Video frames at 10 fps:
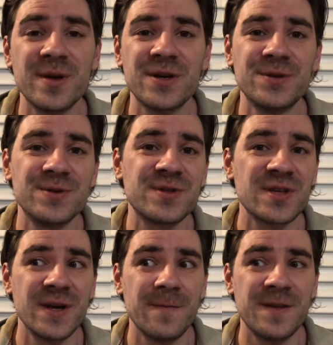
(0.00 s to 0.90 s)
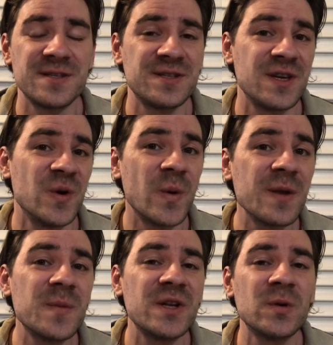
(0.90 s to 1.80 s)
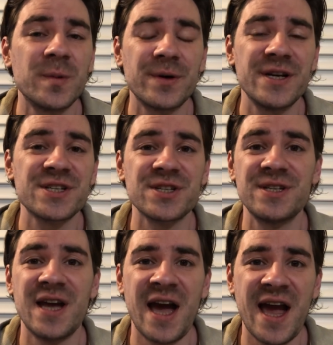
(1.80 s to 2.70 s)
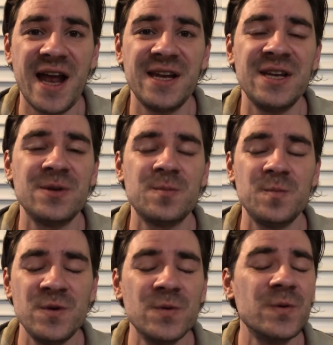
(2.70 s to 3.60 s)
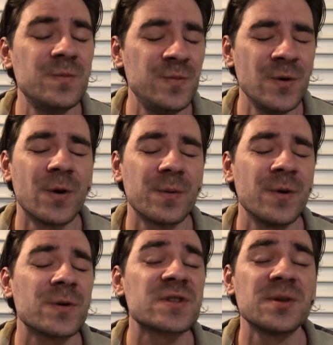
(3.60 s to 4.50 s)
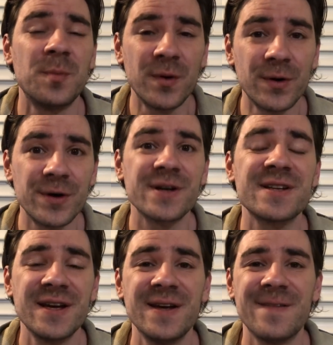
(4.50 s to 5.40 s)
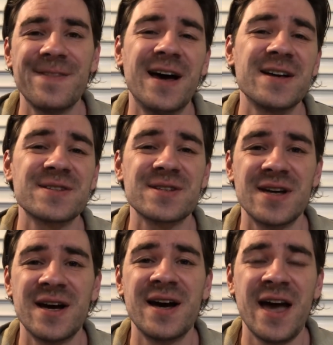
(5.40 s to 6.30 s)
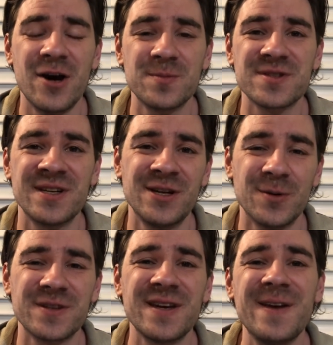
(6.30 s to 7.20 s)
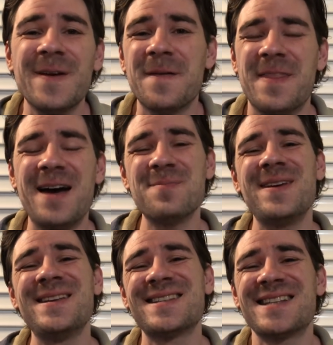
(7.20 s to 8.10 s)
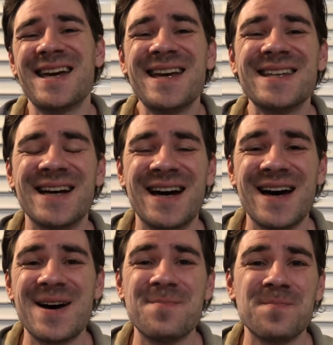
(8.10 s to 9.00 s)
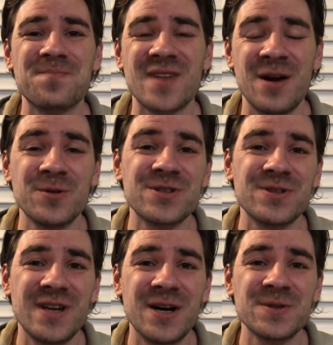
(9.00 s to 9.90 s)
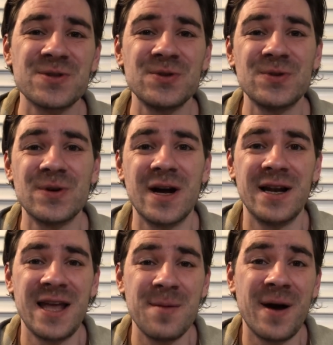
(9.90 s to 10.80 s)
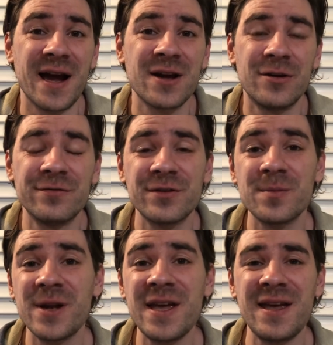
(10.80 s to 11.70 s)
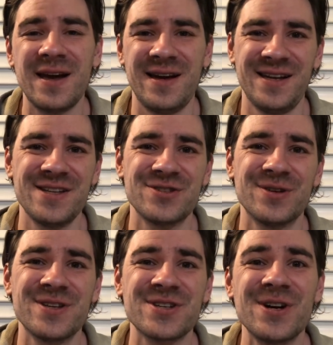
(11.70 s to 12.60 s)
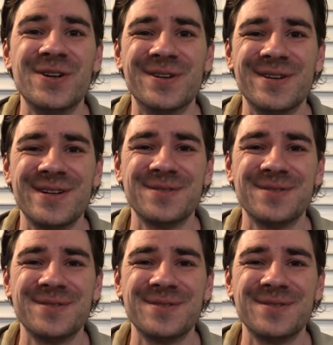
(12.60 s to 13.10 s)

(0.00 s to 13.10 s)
because this is a one-man operation and it you your your support does uh, helps a lot. That being said, uh, I want you now to lay back comfortably and enjoy the show.